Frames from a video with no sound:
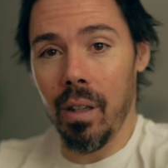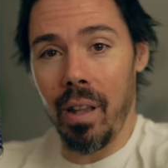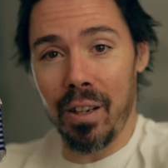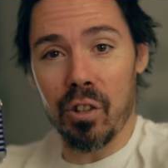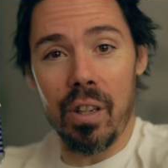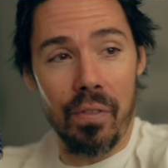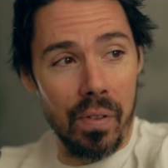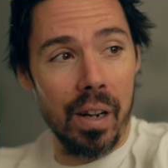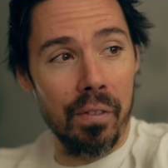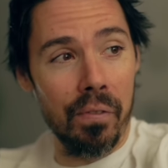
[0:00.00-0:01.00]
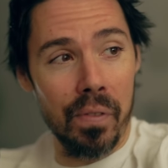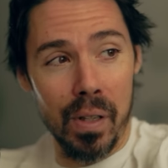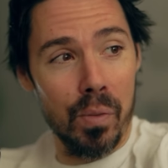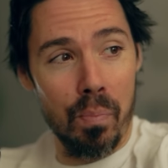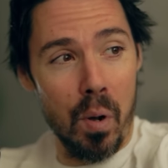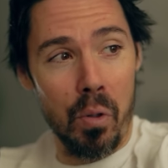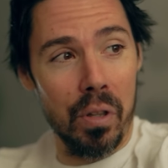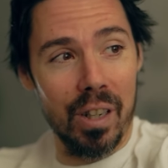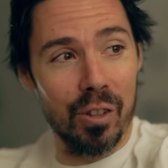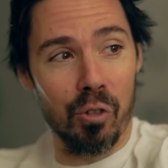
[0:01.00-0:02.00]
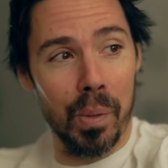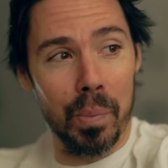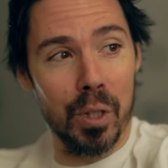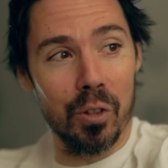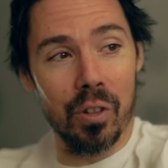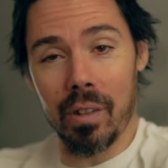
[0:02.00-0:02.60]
The X-T5 fits both descriptions.